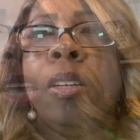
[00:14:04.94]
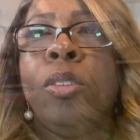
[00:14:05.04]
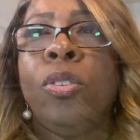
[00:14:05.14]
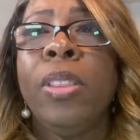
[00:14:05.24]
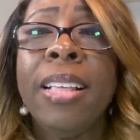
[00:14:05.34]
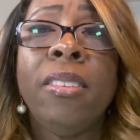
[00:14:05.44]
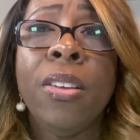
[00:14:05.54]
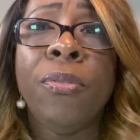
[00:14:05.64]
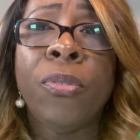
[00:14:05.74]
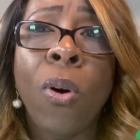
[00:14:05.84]
So that's
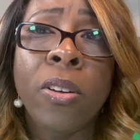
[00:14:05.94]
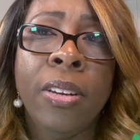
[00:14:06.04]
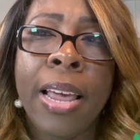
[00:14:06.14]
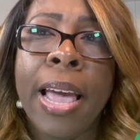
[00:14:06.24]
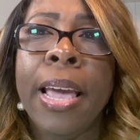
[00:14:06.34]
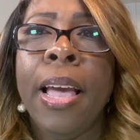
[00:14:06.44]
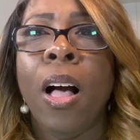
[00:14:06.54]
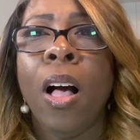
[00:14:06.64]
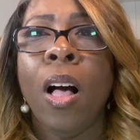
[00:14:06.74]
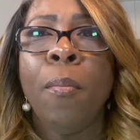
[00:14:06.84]
it for
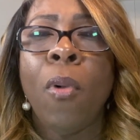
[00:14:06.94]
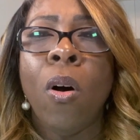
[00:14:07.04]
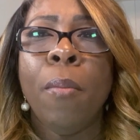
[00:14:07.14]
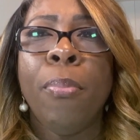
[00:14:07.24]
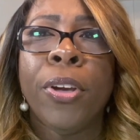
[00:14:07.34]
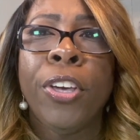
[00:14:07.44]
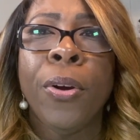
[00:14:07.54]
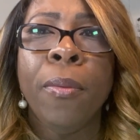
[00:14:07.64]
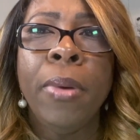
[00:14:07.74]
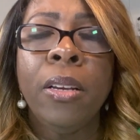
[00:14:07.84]
today on
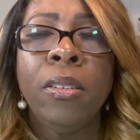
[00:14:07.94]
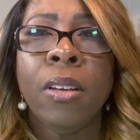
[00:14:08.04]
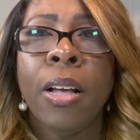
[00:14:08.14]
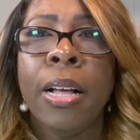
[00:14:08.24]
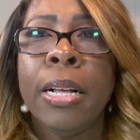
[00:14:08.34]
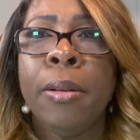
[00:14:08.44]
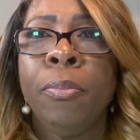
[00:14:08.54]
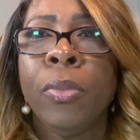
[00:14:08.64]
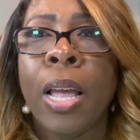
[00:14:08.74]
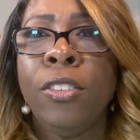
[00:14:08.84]
procurement.
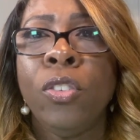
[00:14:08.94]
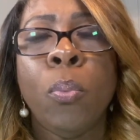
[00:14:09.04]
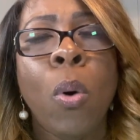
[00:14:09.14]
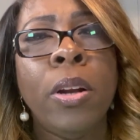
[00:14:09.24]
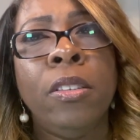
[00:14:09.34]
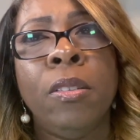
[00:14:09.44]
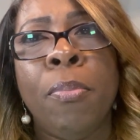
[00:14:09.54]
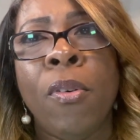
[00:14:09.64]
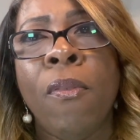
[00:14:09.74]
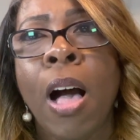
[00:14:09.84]
I just wanted
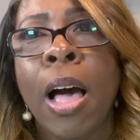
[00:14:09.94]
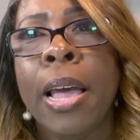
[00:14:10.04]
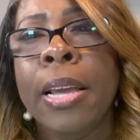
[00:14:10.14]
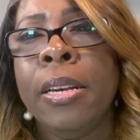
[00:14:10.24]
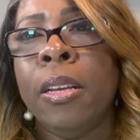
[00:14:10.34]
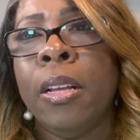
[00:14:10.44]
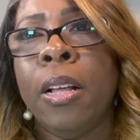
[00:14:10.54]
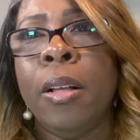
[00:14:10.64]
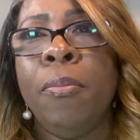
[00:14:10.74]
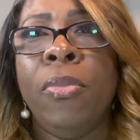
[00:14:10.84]
to provide
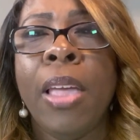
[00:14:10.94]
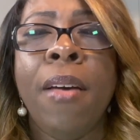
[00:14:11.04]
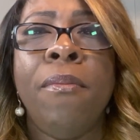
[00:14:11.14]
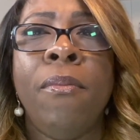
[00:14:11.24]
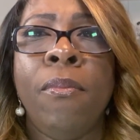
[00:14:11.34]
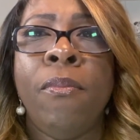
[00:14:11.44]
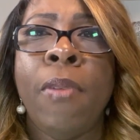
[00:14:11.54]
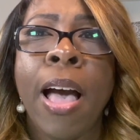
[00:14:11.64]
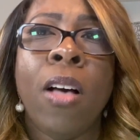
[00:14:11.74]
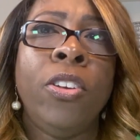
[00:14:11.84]
that
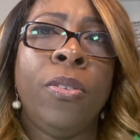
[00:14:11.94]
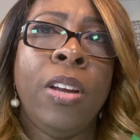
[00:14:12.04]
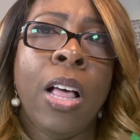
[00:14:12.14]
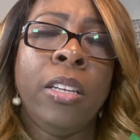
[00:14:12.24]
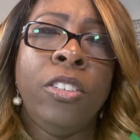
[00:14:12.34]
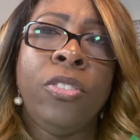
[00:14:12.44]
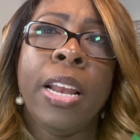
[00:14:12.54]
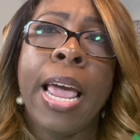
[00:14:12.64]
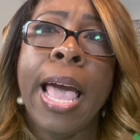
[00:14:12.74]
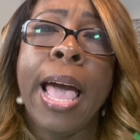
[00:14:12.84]
value of knowledge
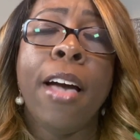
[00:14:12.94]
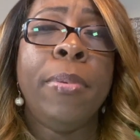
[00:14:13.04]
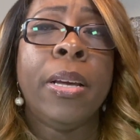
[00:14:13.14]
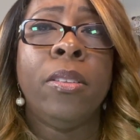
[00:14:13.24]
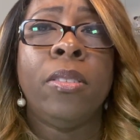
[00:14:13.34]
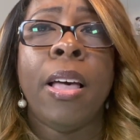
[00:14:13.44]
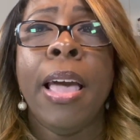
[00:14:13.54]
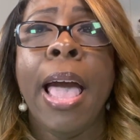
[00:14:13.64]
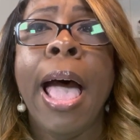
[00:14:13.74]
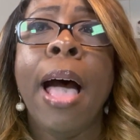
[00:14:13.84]
that I have because
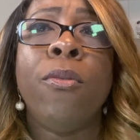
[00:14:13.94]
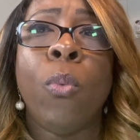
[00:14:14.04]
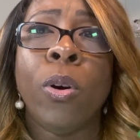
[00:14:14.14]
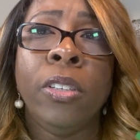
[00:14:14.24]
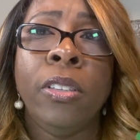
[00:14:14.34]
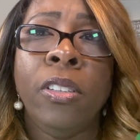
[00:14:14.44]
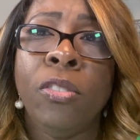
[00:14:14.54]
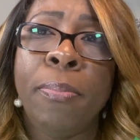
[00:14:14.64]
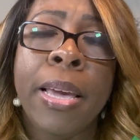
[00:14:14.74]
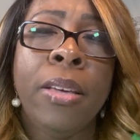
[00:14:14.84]
I have worked in
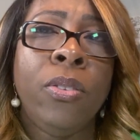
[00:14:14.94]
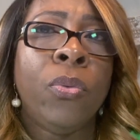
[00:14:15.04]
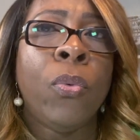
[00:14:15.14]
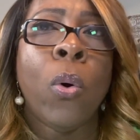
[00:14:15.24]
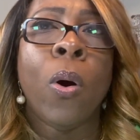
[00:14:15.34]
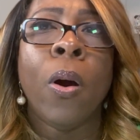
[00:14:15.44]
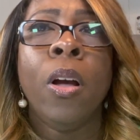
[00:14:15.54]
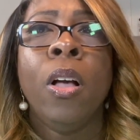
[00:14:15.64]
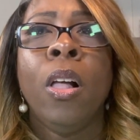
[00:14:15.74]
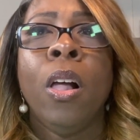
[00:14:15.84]
this space
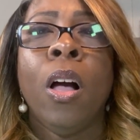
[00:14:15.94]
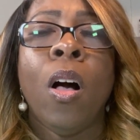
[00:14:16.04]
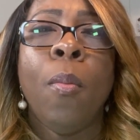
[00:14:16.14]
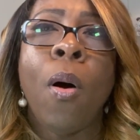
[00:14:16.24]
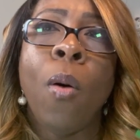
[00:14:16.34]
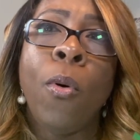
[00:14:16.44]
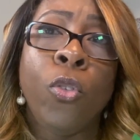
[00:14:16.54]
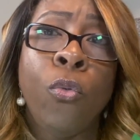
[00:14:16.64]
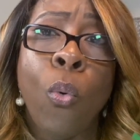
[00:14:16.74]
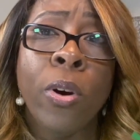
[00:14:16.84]
for
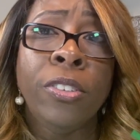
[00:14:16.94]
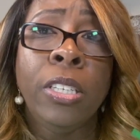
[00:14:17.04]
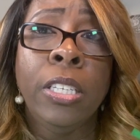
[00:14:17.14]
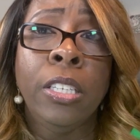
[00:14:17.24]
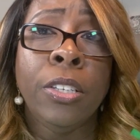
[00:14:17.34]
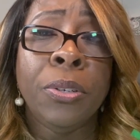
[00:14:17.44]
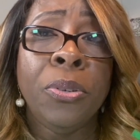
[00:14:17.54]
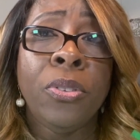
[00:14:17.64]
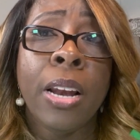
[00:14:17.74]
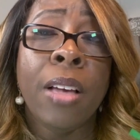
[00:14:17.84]
almost 14
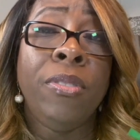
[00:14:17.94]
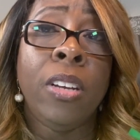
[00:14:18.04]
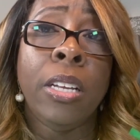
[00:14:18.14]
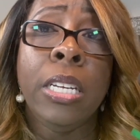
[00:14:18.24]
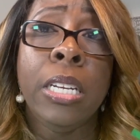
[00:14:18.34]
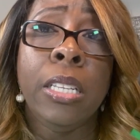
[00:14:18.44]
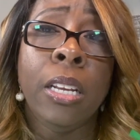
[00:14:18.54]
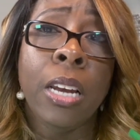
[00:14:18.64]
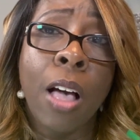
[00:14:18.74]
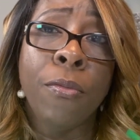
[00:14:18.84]
years, and I've done it
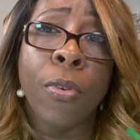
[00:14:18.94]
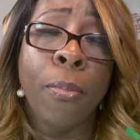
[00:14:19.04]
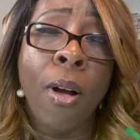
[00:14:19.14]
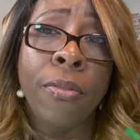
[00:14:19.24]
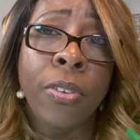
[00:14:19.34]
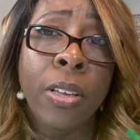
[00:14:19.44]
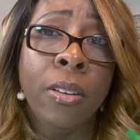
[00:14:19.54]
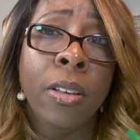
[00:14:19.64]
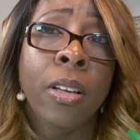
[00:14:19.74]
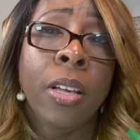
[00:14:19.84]
in the
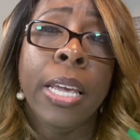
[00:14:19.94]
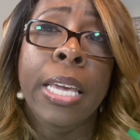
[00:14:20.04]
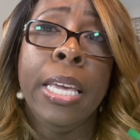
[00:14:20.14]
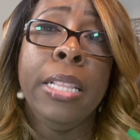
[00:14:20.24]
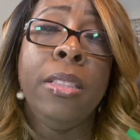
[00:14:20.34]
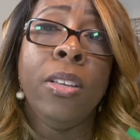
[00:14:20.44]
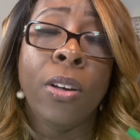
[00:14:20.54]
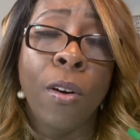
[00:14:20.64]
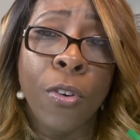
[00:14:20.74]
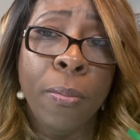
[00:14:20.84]
not-for-profit, in
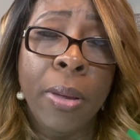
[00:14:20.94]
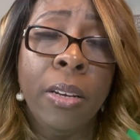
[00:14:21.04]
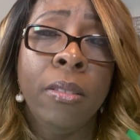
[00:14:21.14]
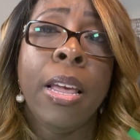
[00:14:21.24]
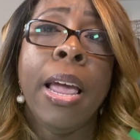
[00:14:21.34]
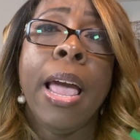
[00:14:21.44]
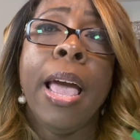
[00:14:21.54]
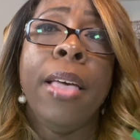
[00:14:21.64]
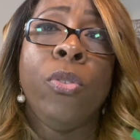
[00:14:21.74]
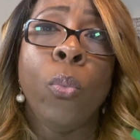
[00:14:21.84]
the government,
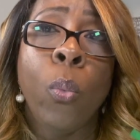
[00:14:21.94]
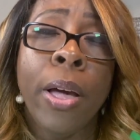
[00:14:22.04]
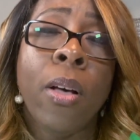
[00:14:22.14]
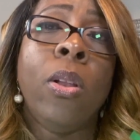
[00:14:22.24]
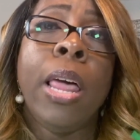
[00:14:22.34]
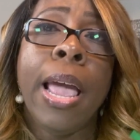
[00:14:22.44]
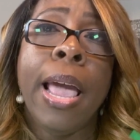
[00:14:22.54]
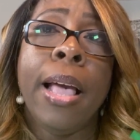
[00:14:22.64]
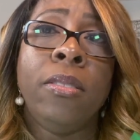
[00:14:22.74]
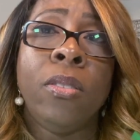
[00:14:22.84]
as well
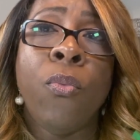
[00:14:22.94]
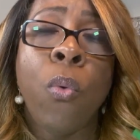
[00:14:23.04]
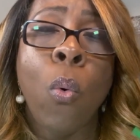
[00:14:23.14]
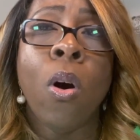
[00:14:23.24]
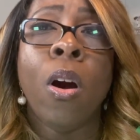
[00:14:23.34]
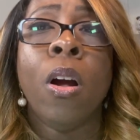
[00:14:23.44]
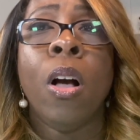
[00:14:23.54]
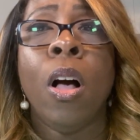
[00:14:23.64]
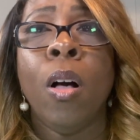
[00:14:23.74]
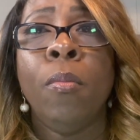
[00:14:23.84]
as
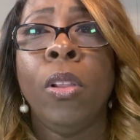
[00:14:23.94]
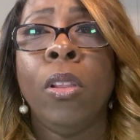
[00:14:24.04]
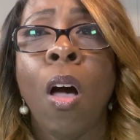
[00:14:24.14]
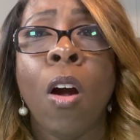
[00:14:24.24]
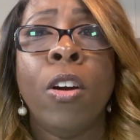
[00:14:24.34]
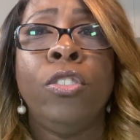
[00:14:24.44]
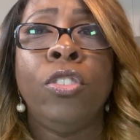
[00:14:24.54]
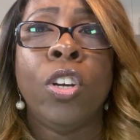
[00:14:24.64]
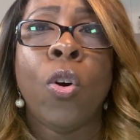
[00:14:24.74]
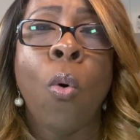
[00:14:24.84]
for
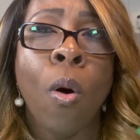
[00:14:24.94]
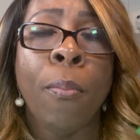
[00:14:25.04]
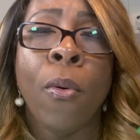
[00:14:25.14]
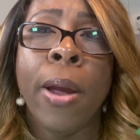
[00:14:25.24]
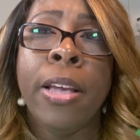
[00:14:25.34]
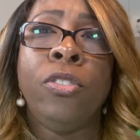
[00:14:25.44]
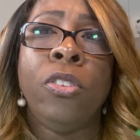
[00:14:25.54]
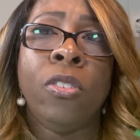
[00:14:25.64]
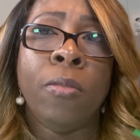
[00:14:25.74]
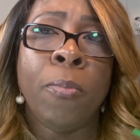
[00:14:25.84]
large
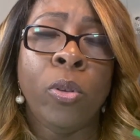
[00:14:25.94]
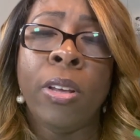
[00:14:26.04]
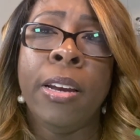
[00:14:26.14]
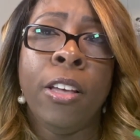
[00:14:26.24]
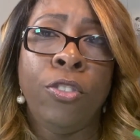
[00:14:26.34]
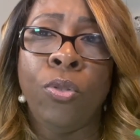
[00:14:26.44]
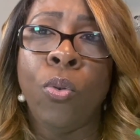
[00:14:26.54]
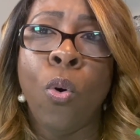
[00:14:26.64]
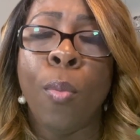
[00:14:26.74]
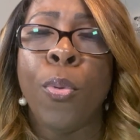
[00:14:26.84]
corporations,
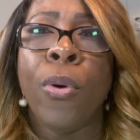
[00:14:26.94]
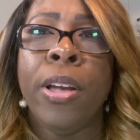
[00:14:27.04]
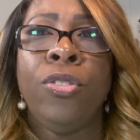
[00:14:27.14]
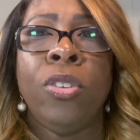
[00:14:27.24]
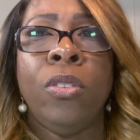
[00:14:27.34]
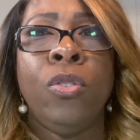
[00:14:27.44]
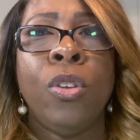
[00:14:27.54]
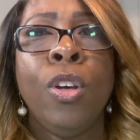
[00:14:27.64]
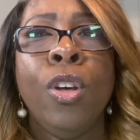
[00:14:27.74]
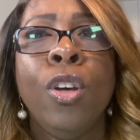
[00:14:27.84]
multinational corporations.